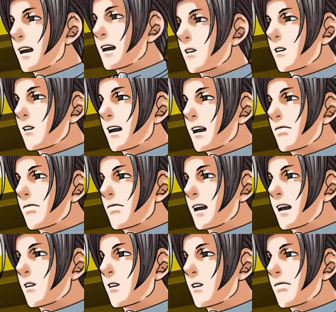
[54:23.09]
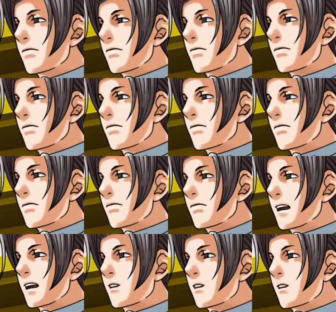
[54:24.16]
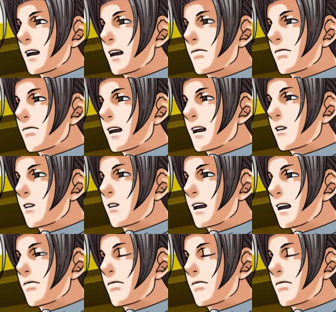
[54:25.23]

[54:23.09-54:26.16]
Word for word: I was just saying. Your Honor, I must object. Oh, wait.